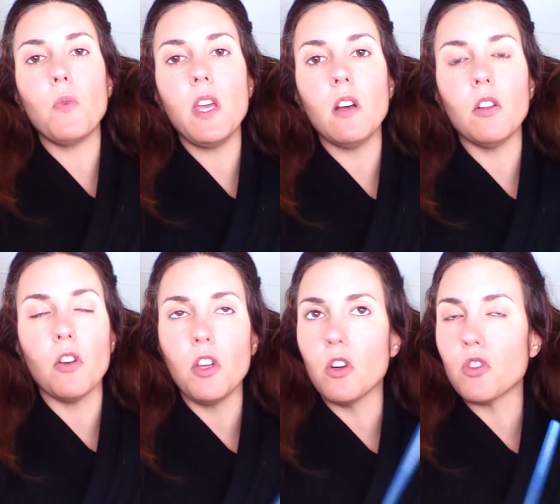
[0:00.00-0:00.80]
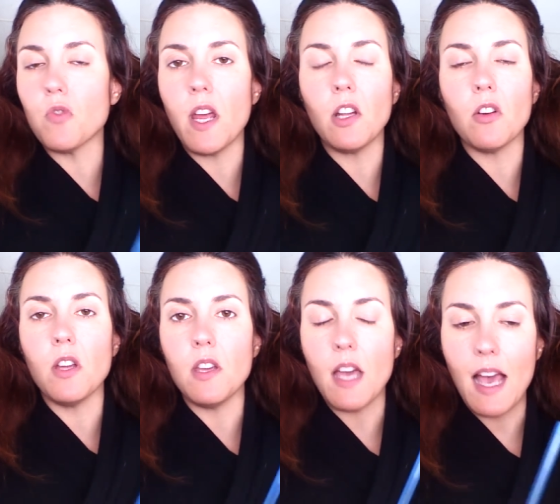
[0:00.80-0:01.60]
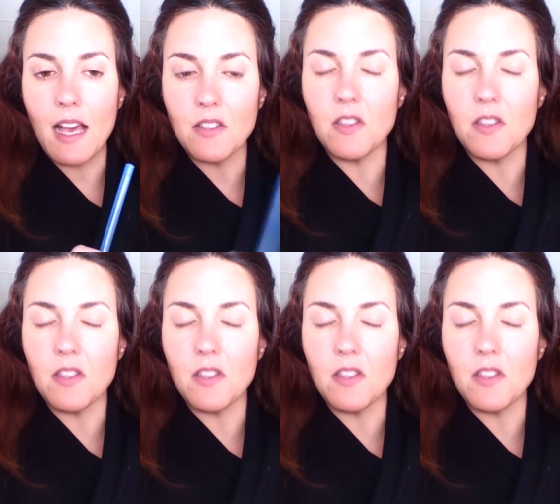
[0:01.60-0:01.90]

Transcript: wheel or your trailer has